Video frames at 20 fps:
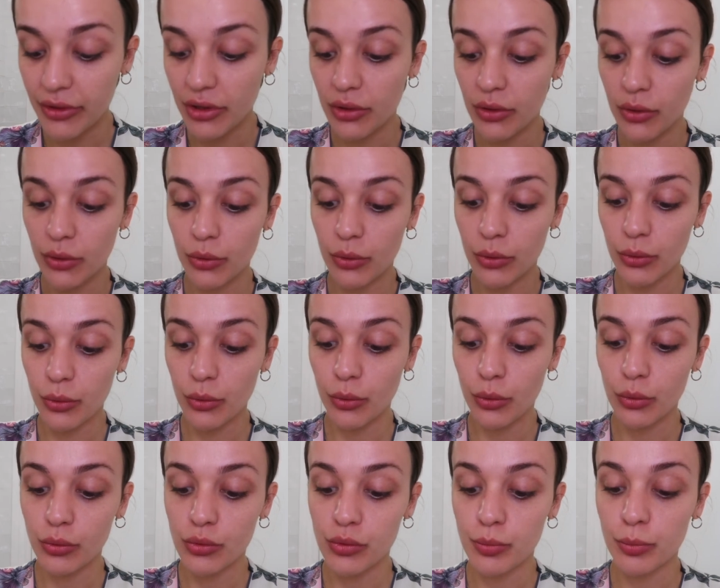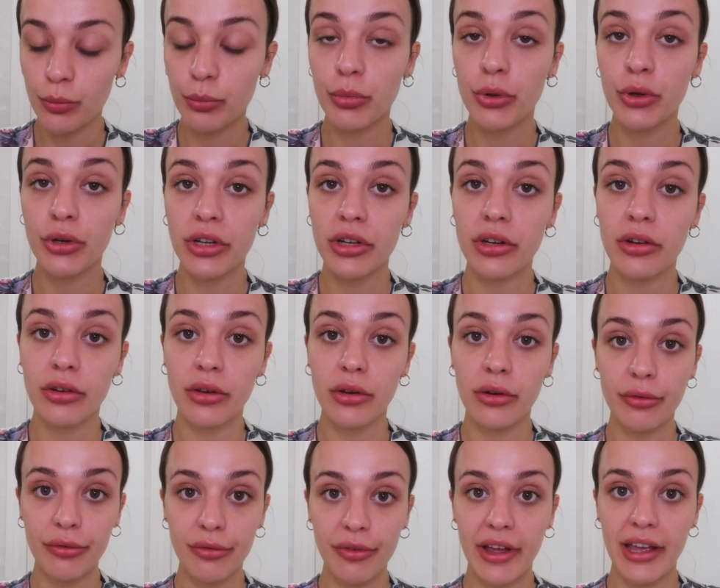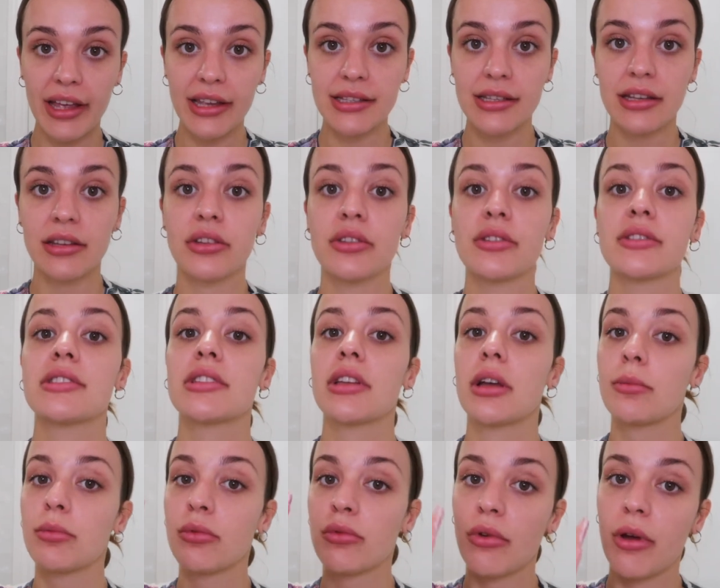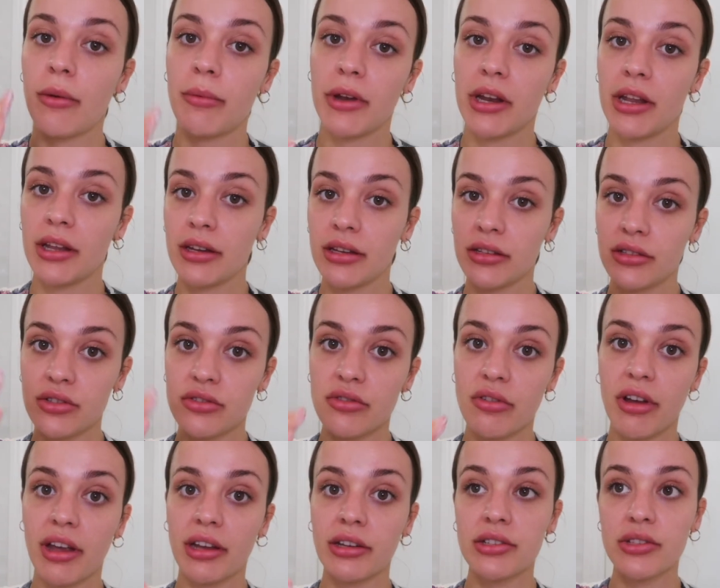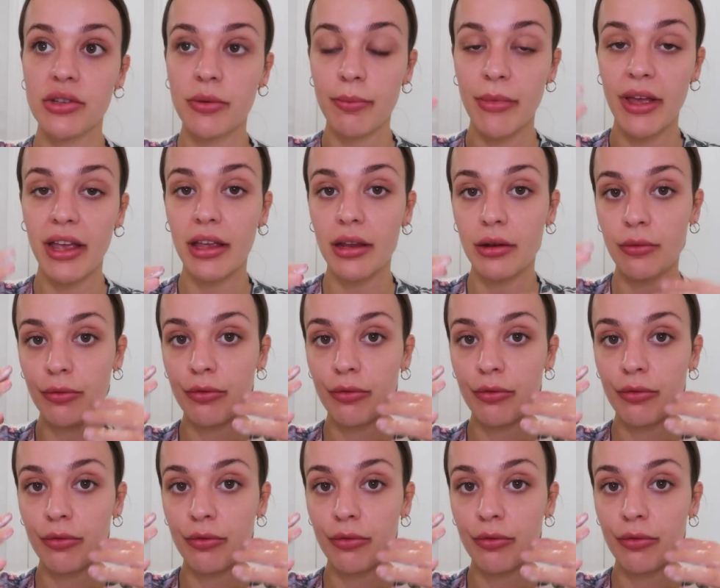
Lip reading: you put it on your face and you start rubbing it and trying to make it